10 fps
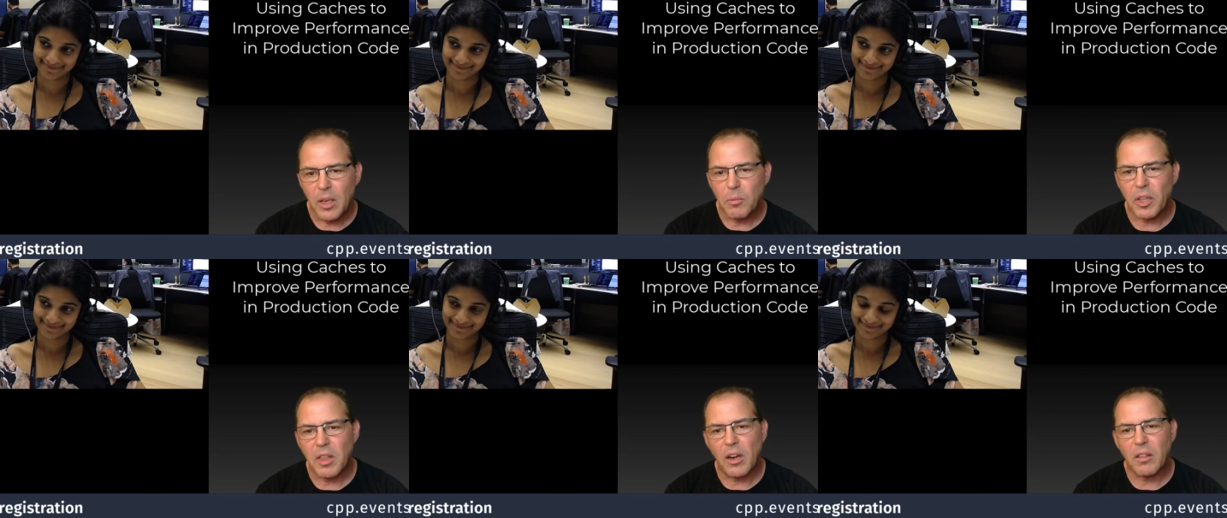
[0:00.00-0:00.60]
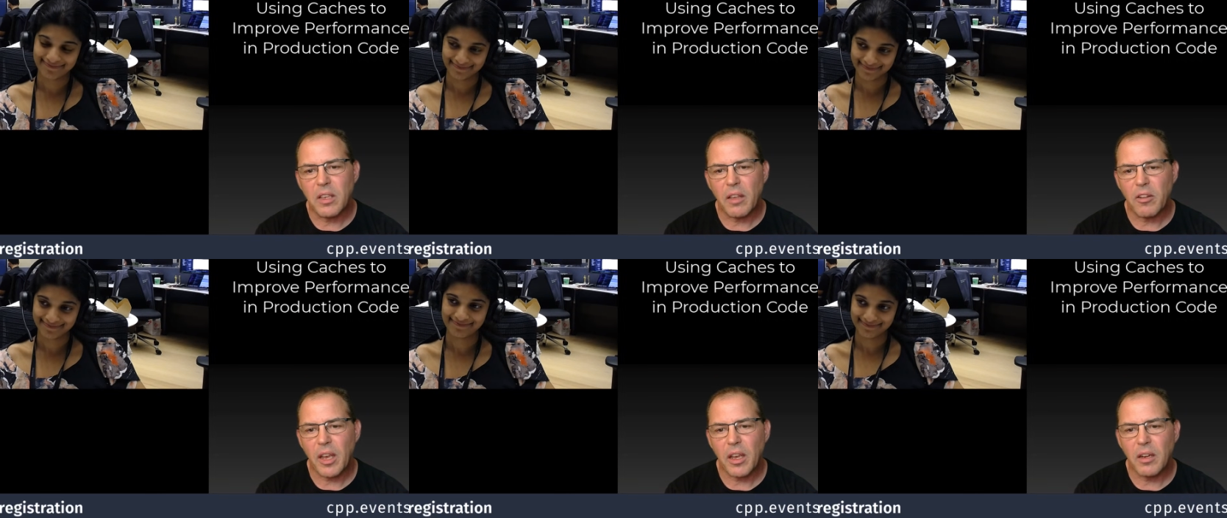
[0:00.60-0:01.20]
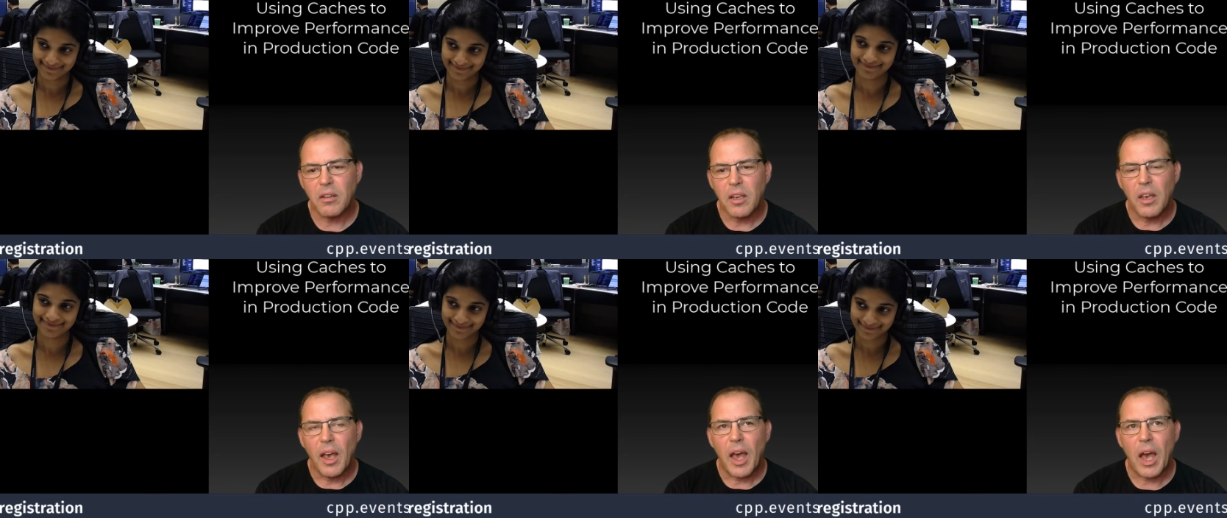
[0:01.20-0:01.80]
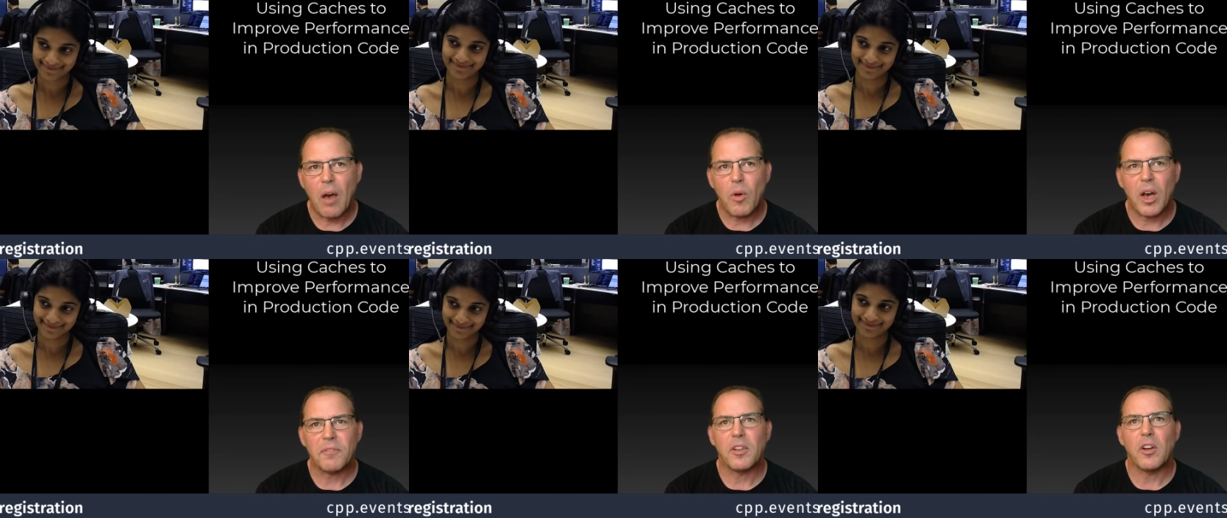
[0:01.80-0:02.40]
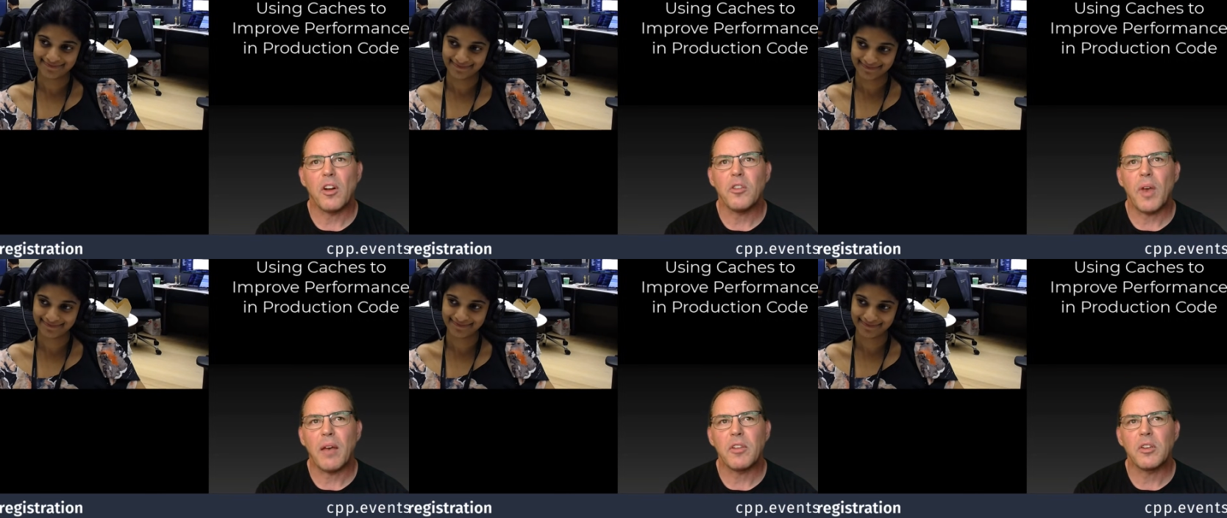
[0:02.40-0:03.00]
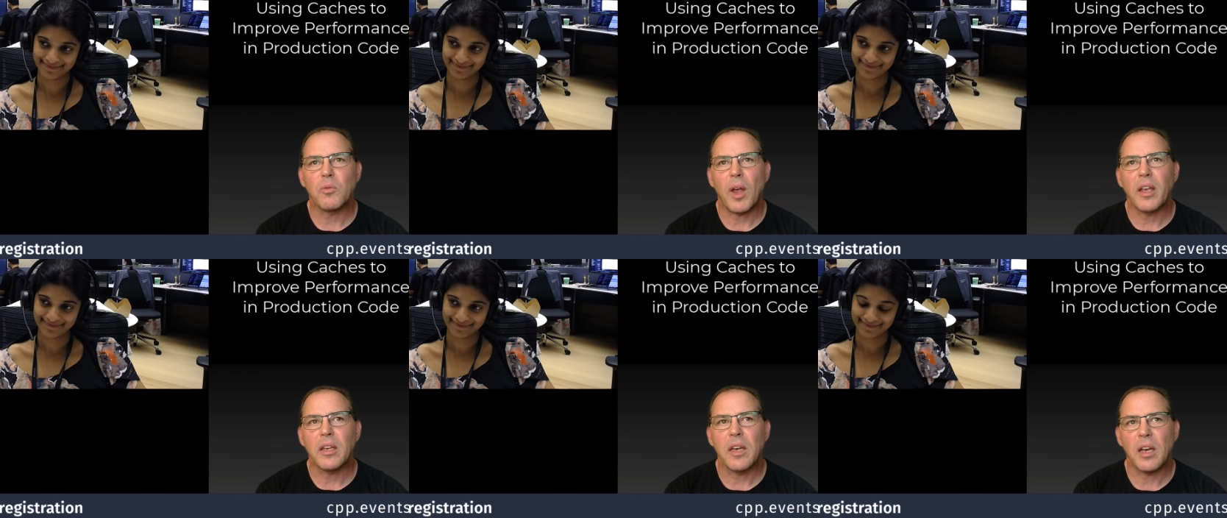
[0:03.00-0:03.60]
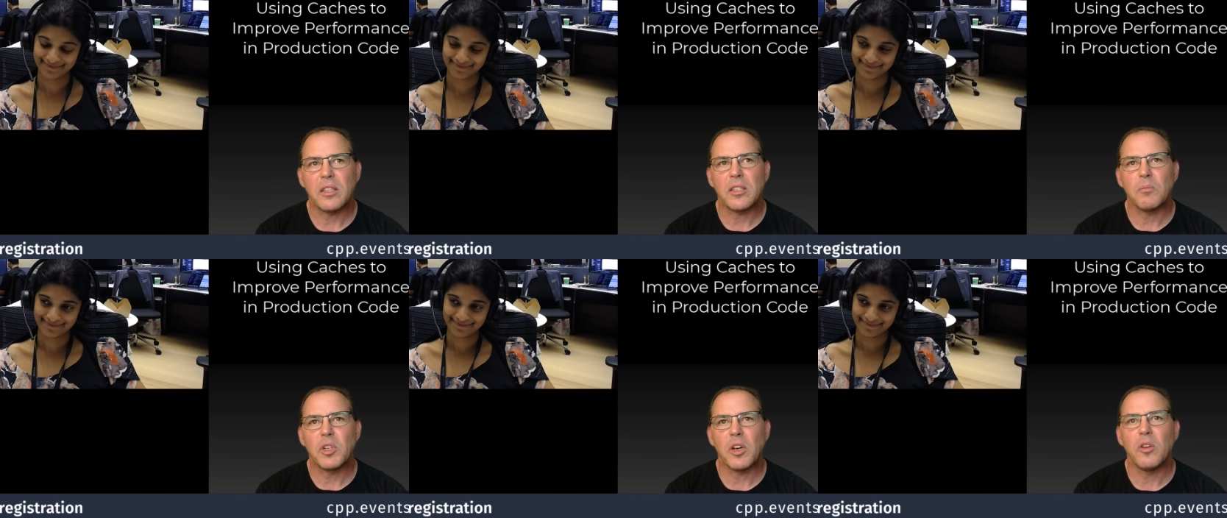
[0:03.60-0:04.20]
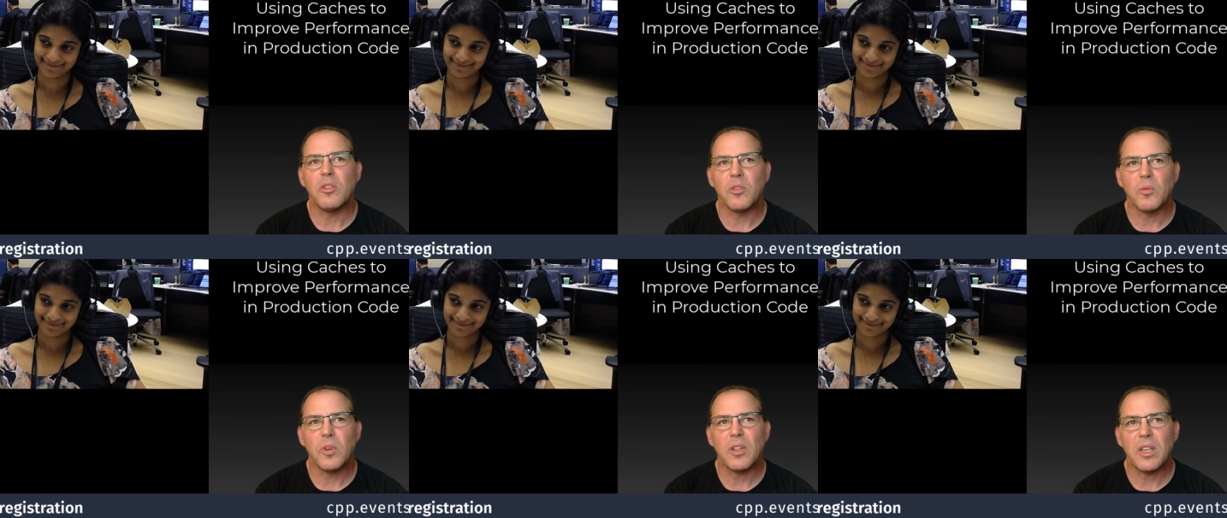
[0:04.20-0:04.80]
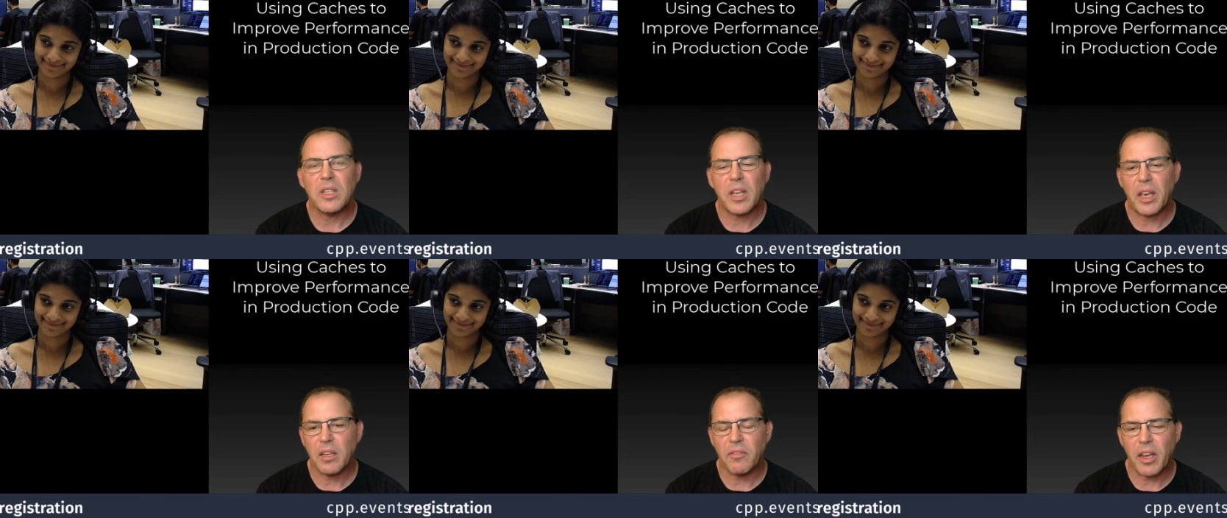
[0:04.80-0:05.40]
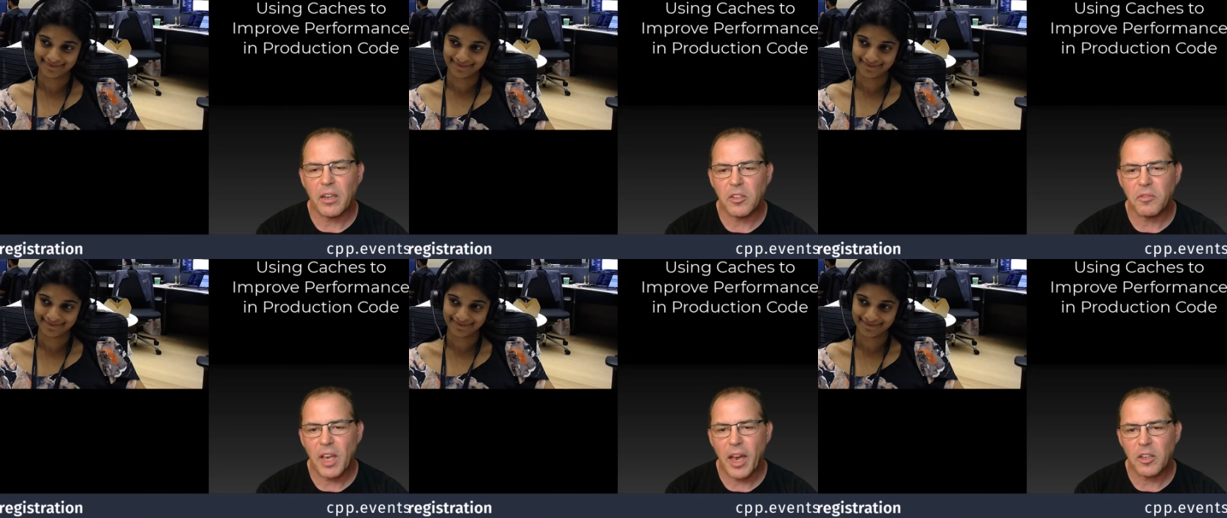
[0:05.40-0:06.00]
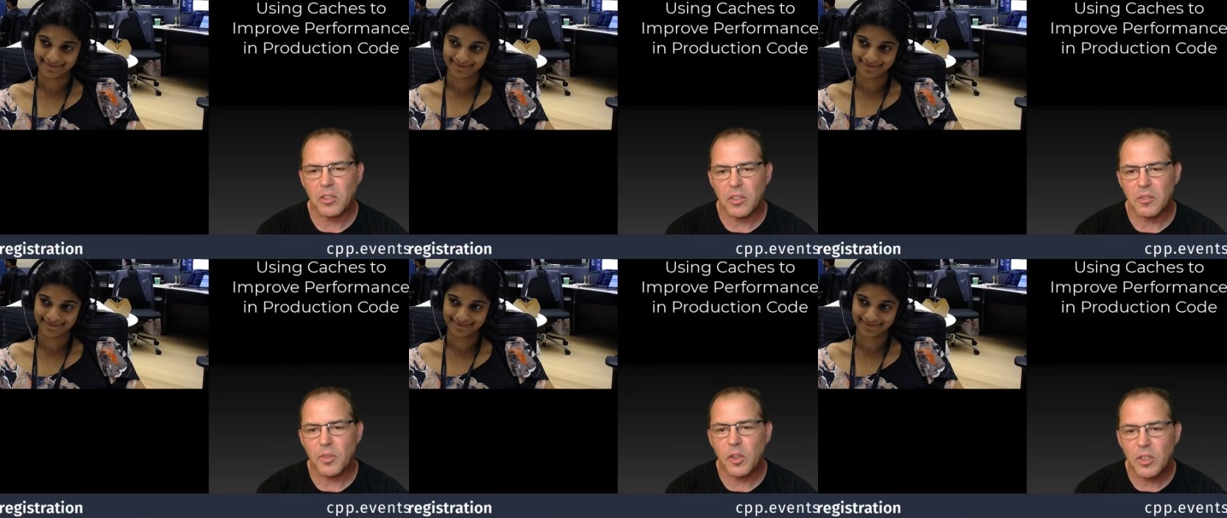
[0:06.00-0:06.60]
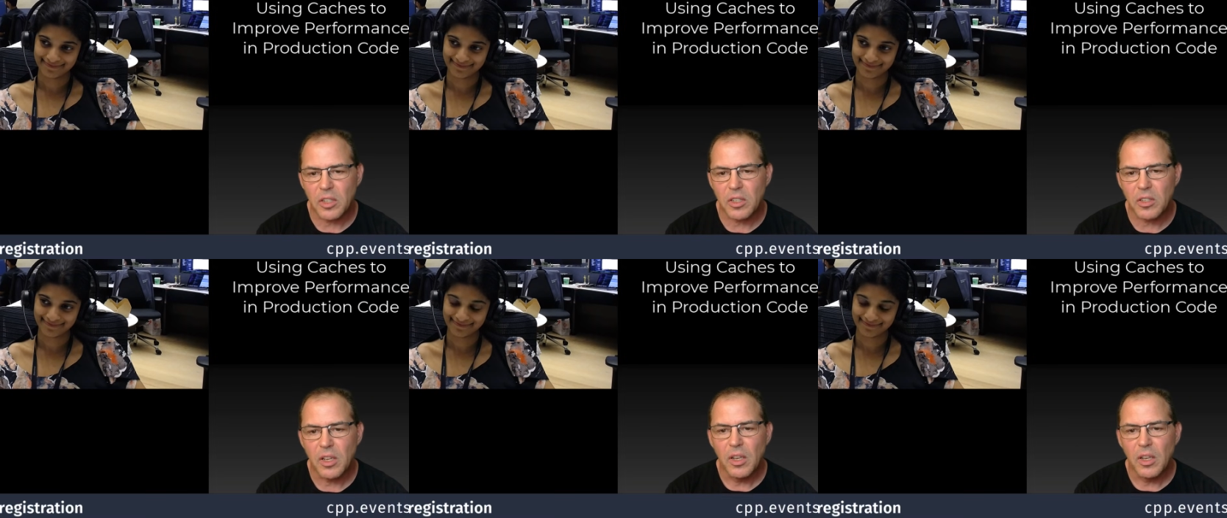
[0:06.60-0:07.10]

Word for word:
Speaker 1: but then on the other hand how often are you having to write custom code to really take advantage of caches versus